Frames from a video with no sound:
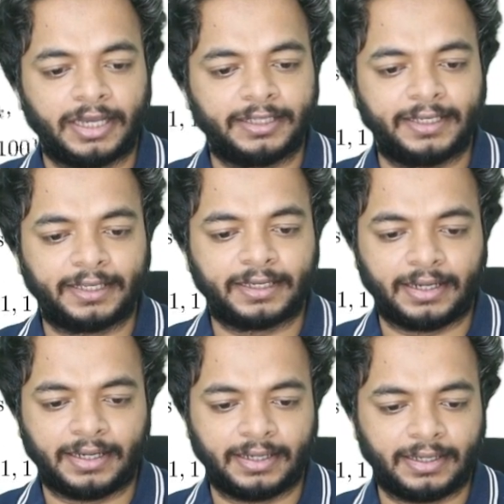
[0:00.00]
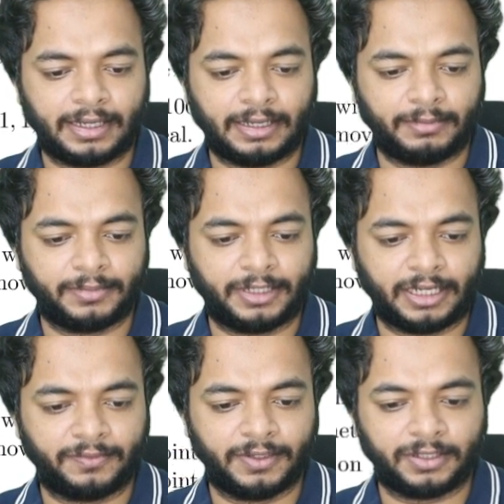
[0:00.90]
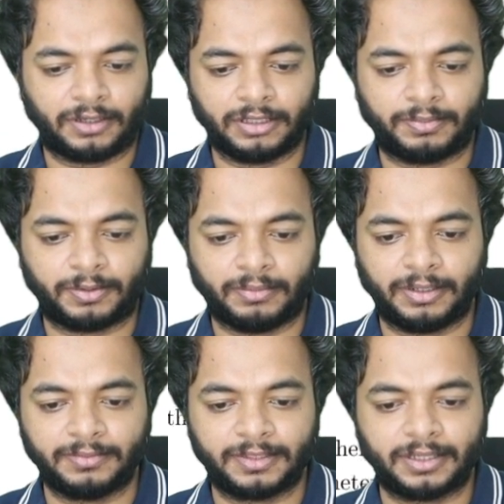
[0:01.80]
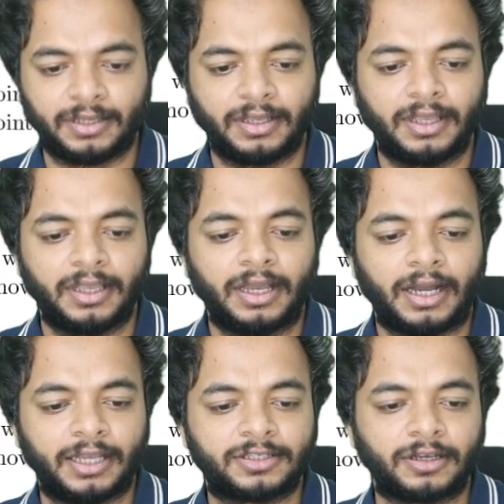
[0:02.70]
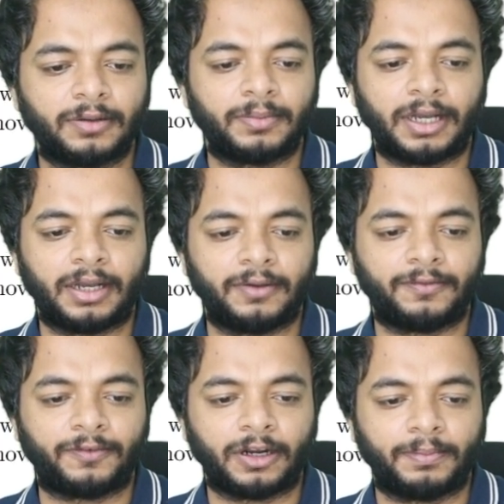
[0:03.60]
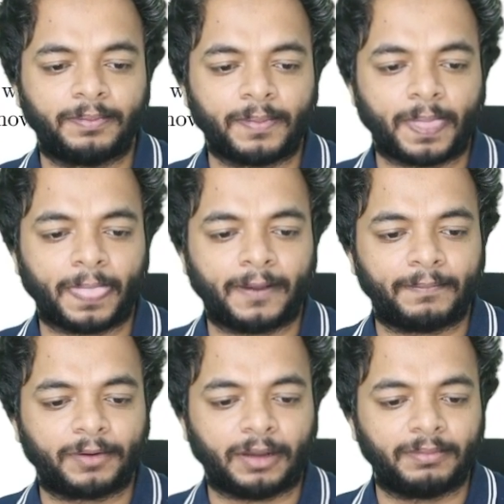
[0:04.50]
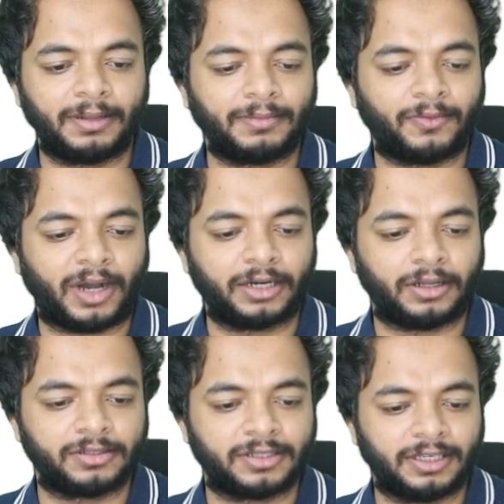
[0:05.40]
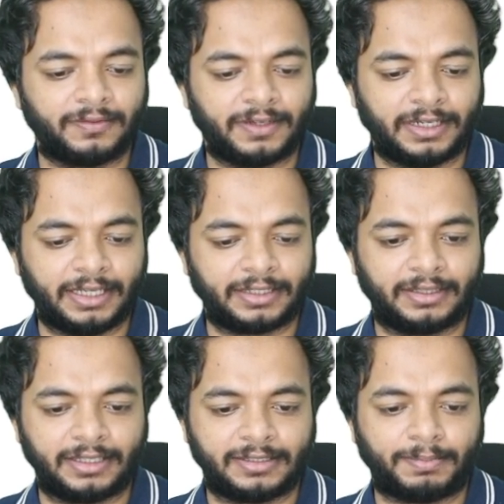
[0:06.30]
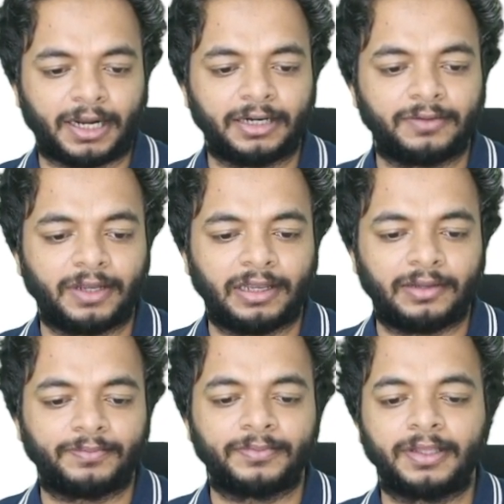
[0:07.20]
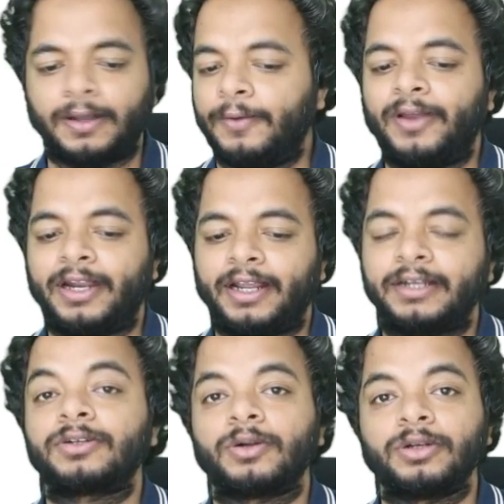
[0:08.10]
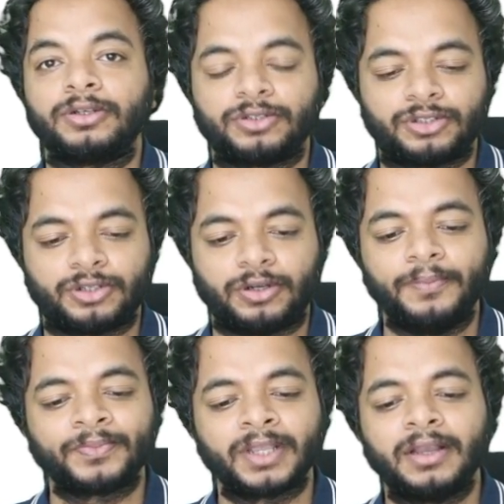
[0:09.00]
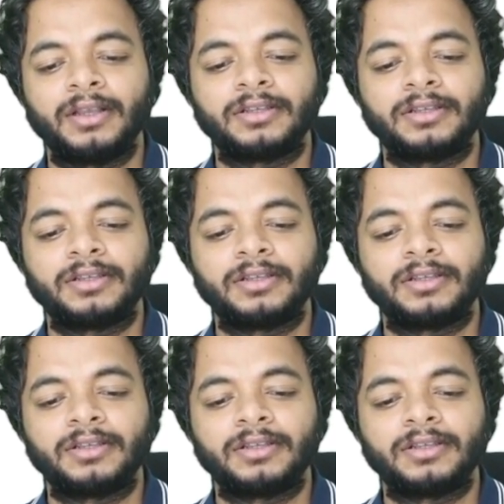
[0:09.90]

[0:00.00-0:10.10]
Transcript: yeah, I think I'm done with all the problems. For problem 1 also, even like this part where I told you to show,